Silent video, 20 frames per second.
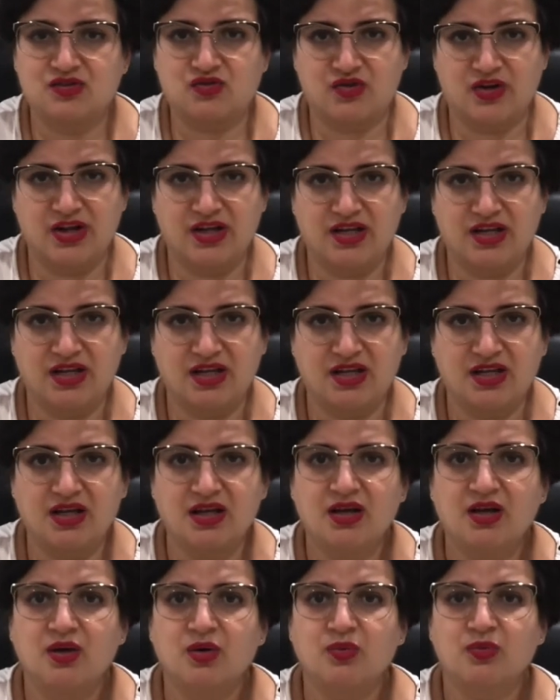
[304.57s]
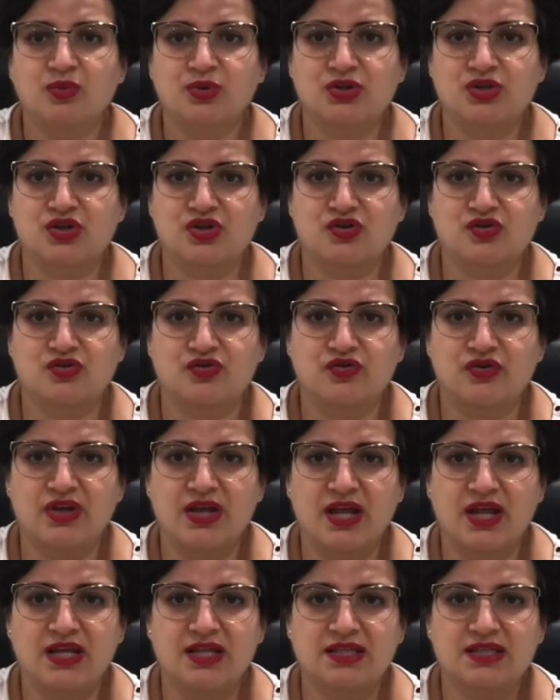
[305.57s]
training, which
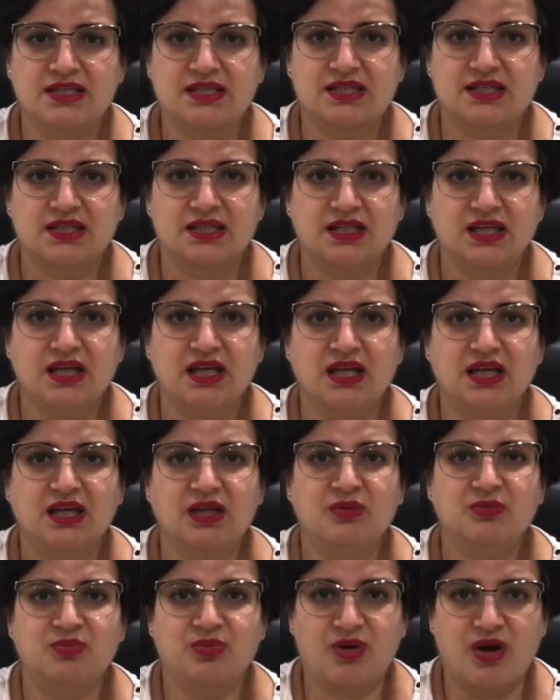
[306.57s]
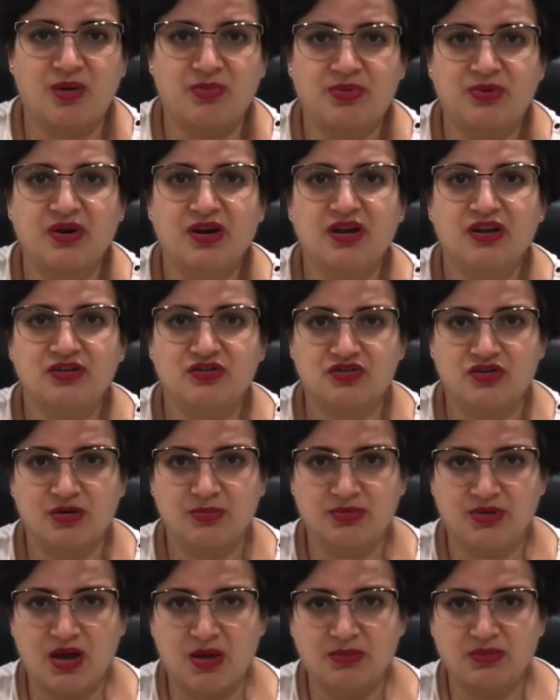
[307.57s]
creates improper
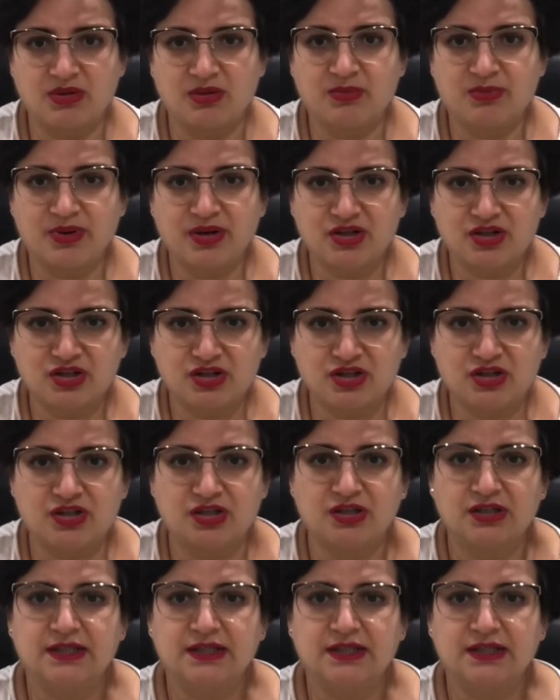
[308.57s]
intra-abdominal pressure.